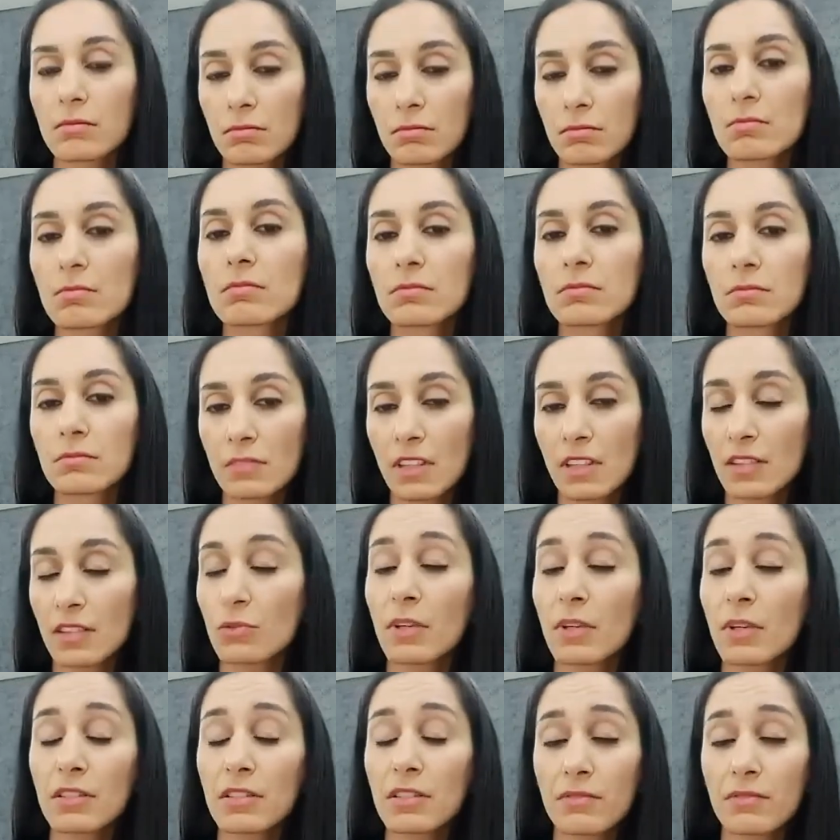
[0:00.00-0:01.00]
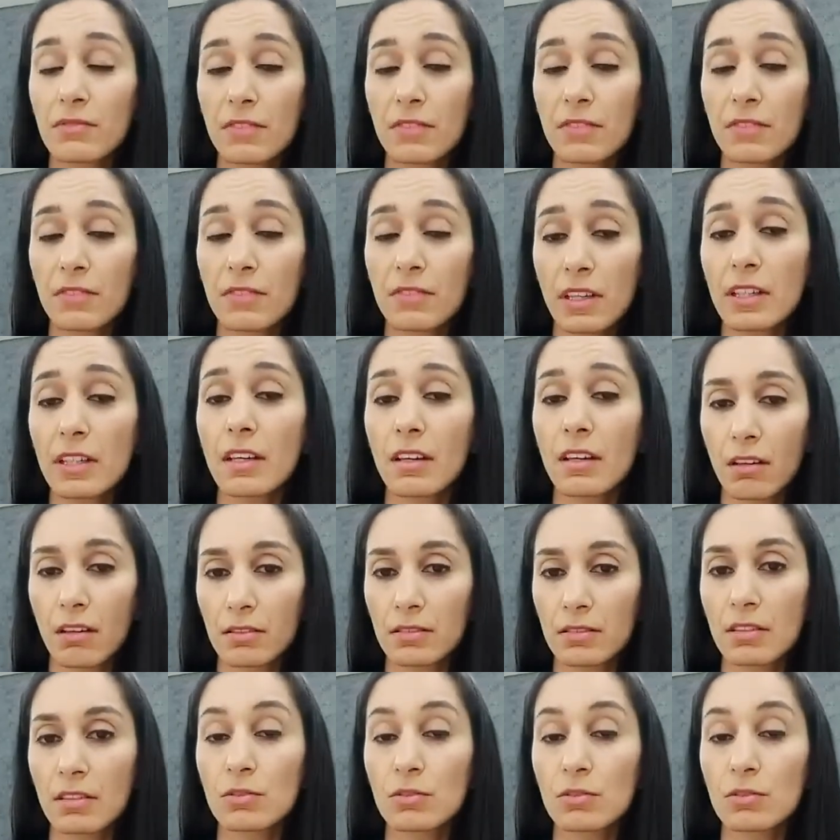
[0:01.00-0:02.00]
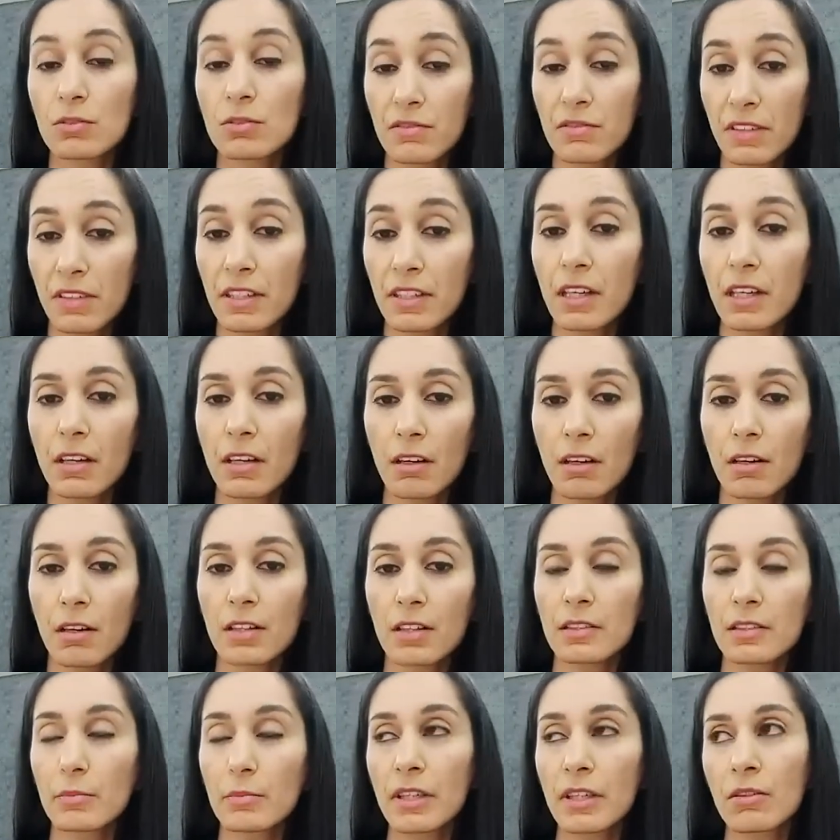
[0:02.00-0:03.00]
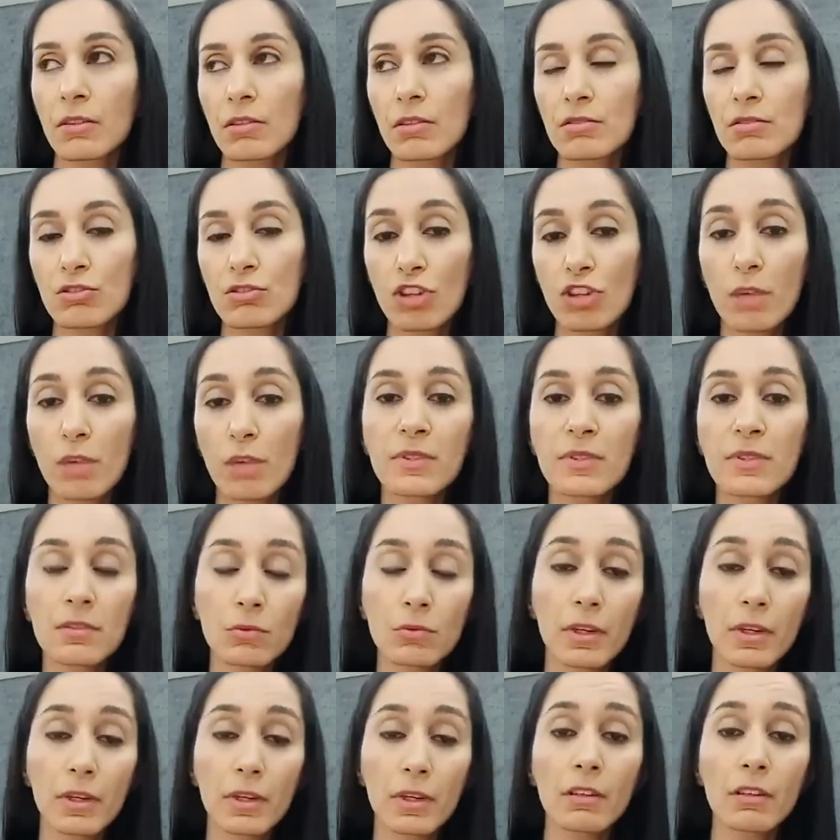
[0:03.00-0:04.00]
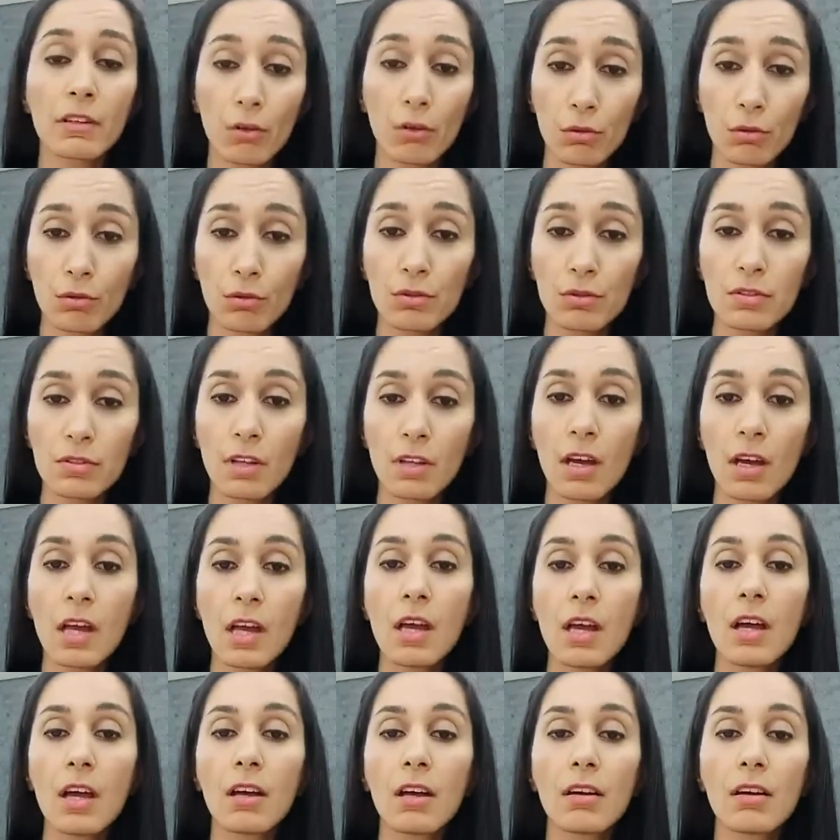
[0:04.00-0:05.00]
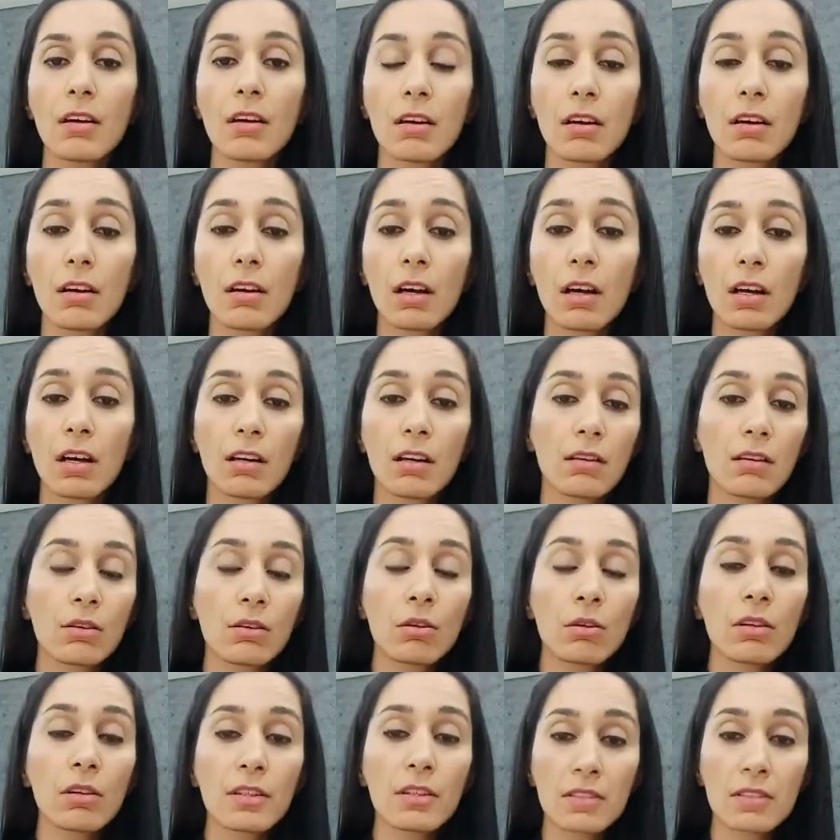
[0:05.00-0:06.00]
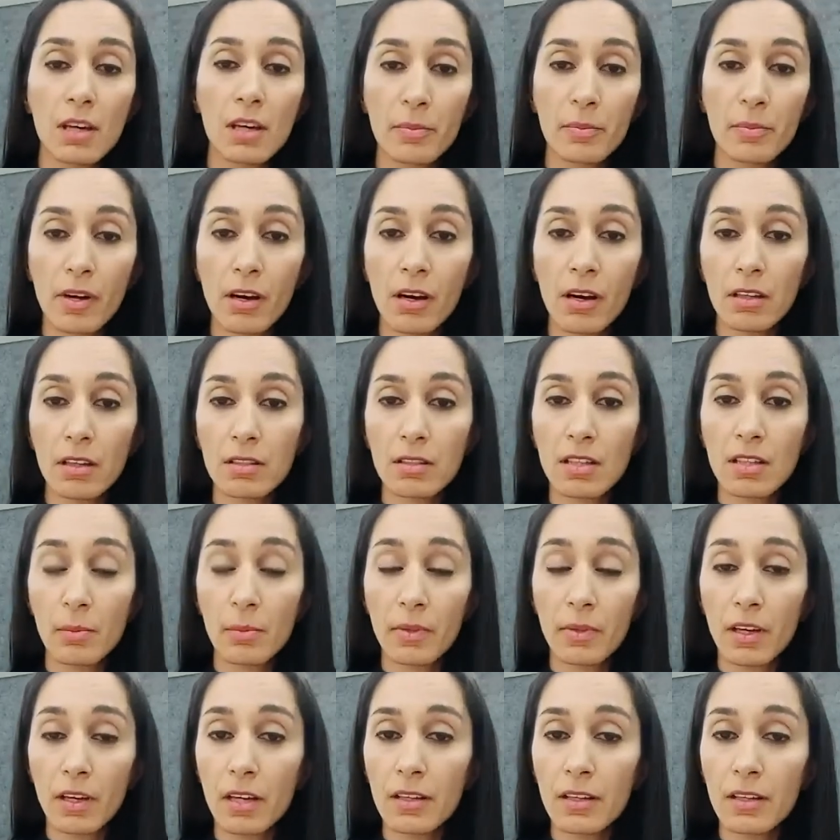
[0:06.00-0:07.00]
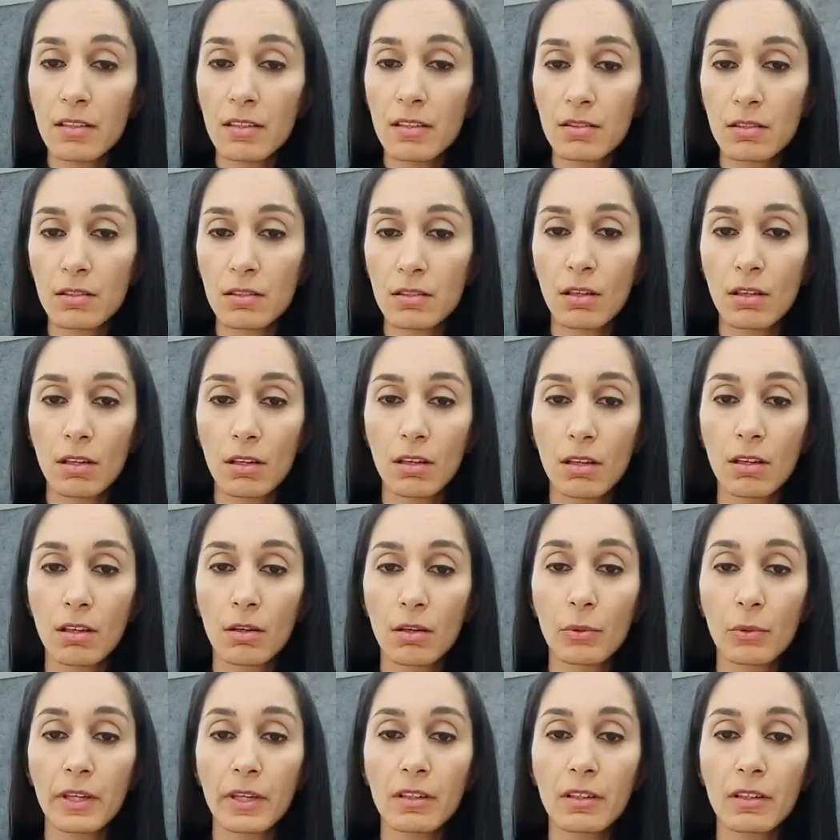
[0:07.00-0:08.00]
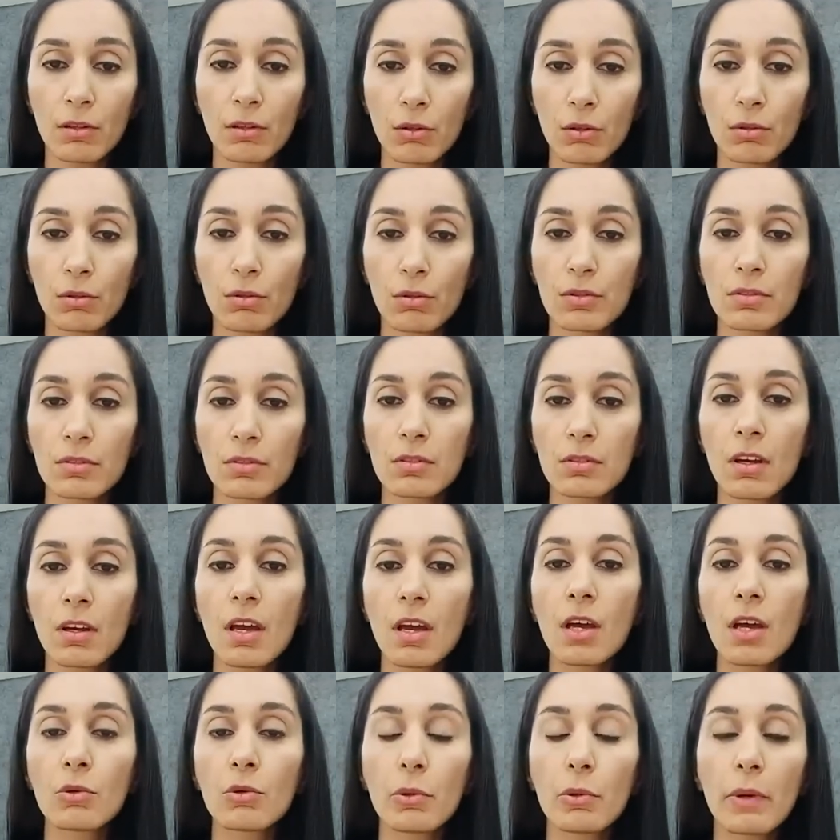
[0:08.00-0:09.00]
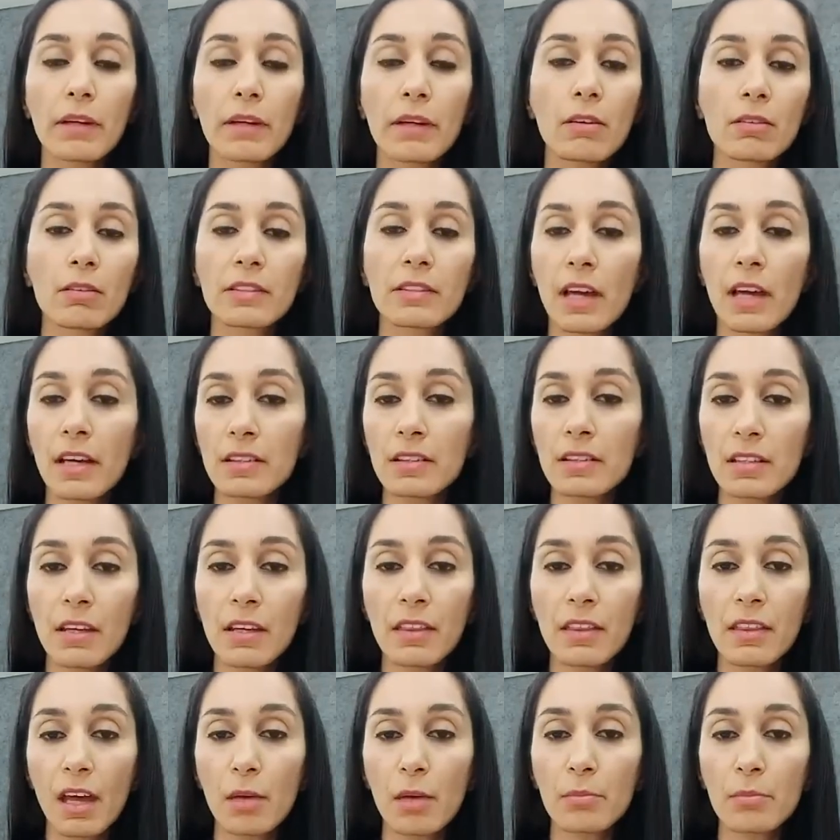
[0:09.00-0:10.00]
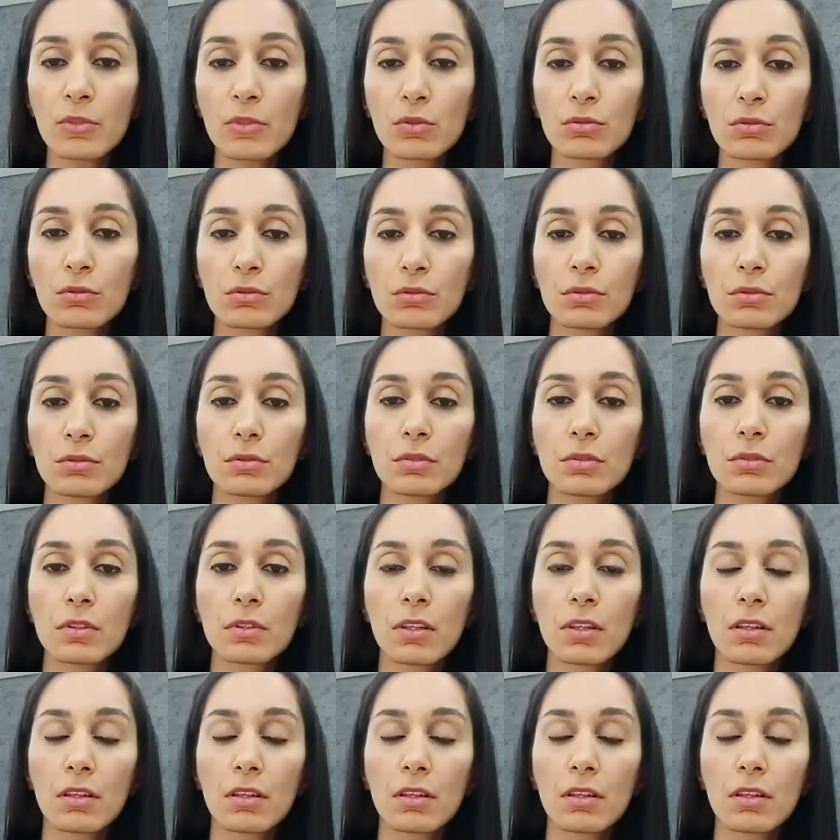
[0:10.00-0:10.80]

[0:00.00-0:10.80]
it was very hard. It was very hard because shops were closed. All the suppliers were closed. We were contacting them to